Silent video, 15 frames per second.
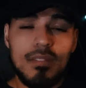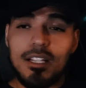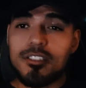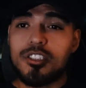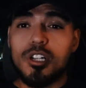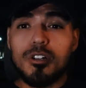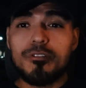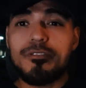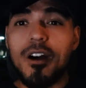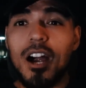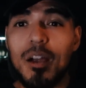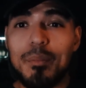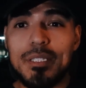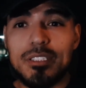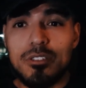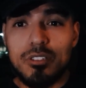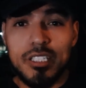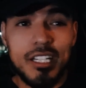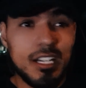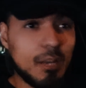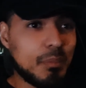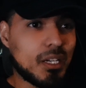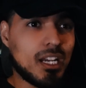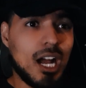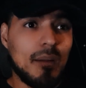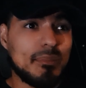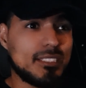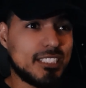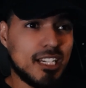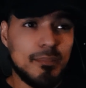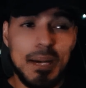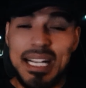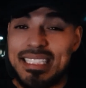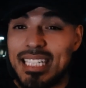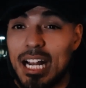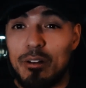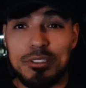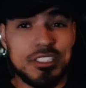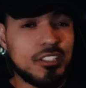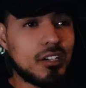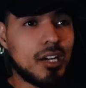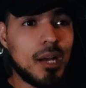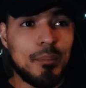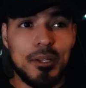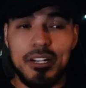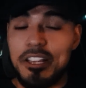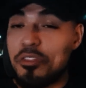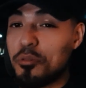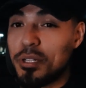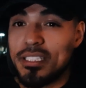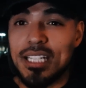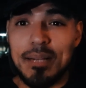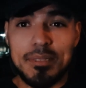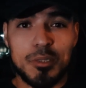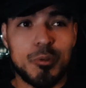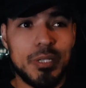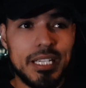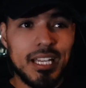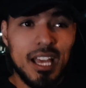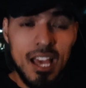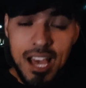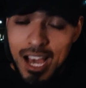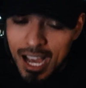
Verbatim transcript: so far I've been doing good. I've been accomplishing them. I said I would start uploading three times a week.